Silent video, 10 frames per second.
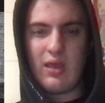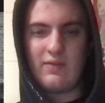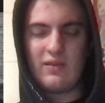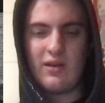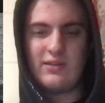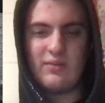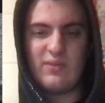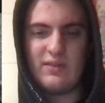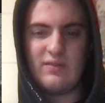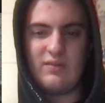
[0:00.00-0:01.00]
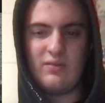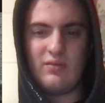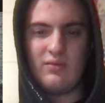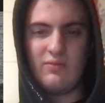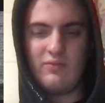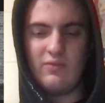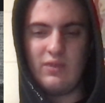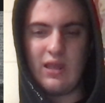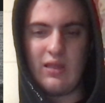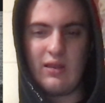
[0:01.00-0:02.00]
Sorry, someone's
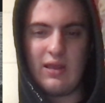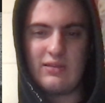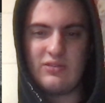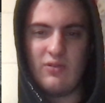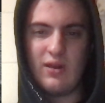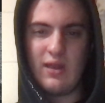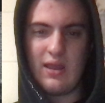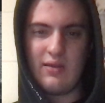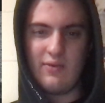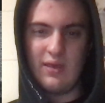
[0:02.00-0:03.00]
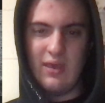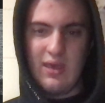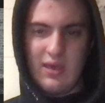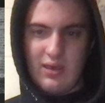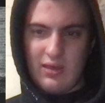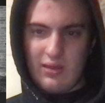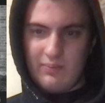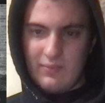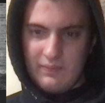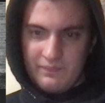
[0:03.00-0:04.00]
yelling next door. Anyway,
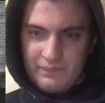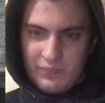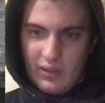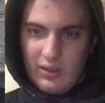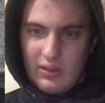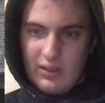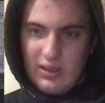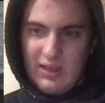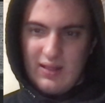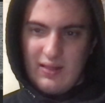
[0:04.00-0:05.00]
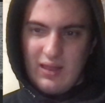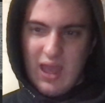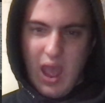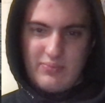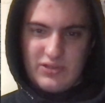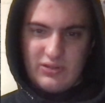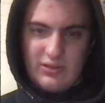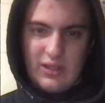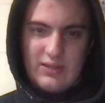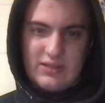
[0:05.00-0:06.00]
um, it
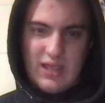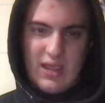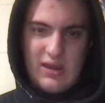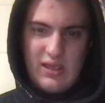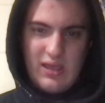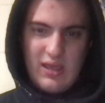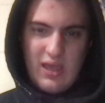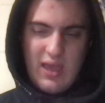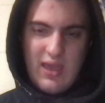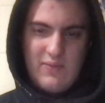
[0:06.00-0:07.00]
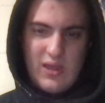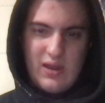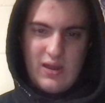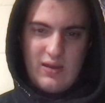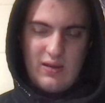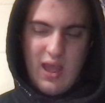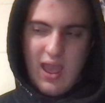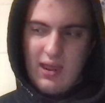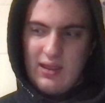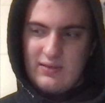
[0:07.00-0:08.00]
absolutely insane. Amen
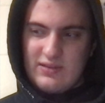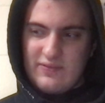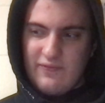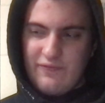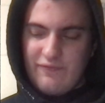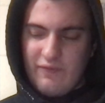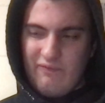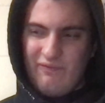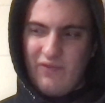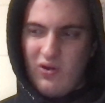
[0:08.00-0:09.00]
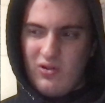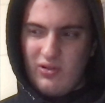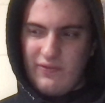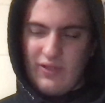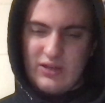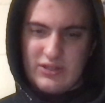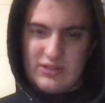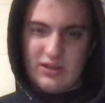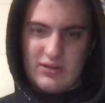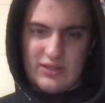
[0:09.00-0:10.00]
and vocal
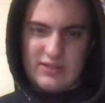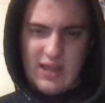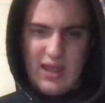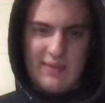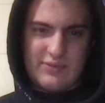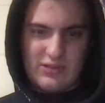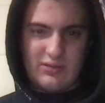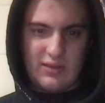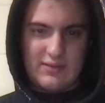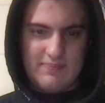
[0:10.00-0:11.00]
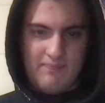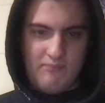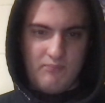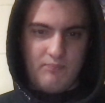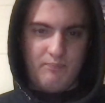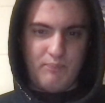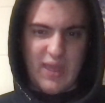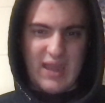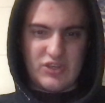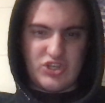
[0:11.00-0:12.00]
inflections are just absolutely
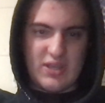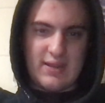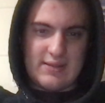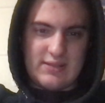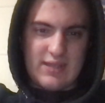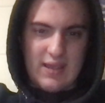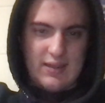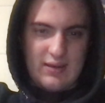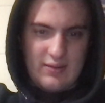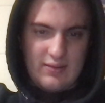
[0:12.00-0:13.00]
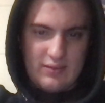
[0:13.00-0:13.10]
batshit insane.